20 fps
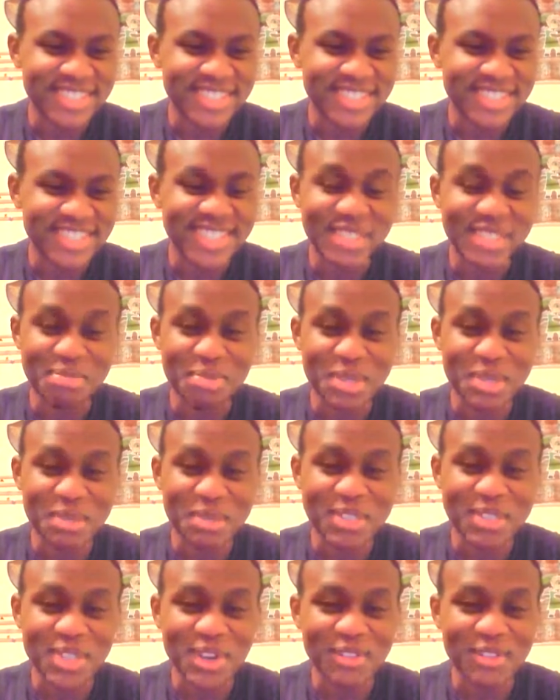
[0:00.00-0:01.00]
this is pretty
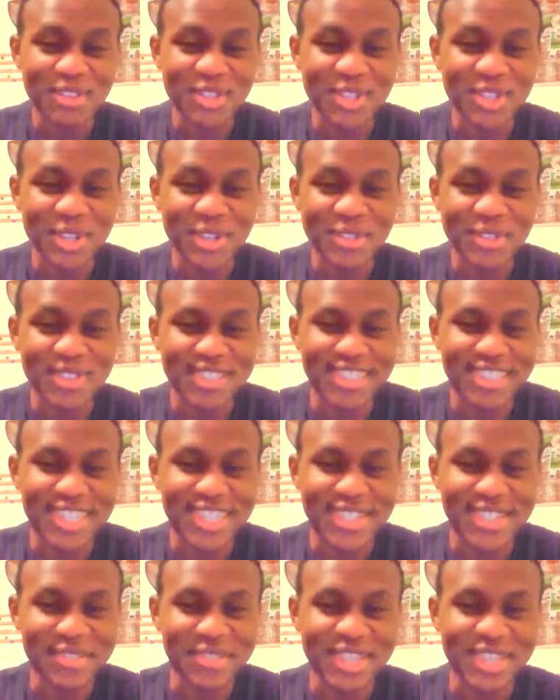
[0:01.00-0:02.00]
much off the dome because I
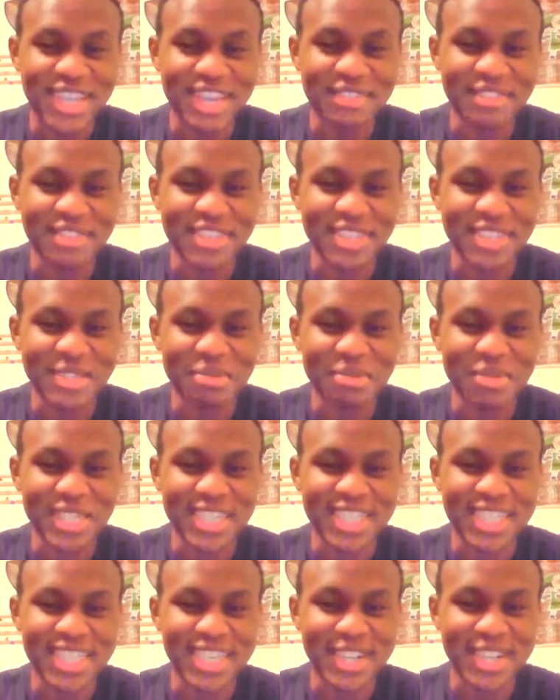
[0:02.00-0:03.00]
didn't really have anything
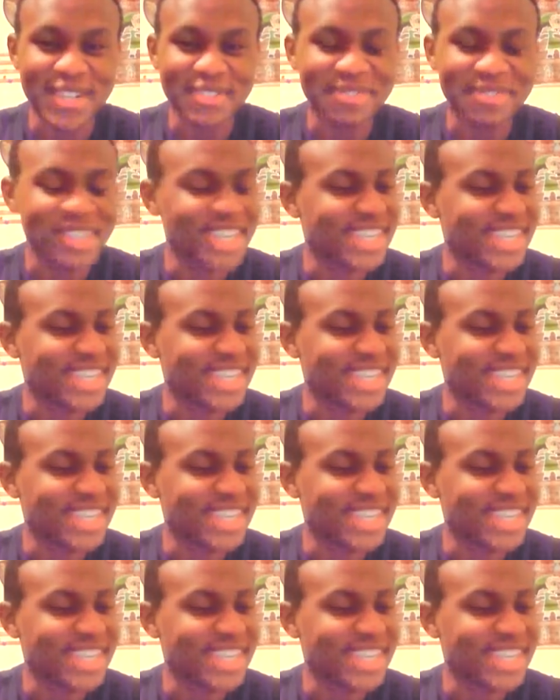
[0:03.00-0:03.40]
planned out.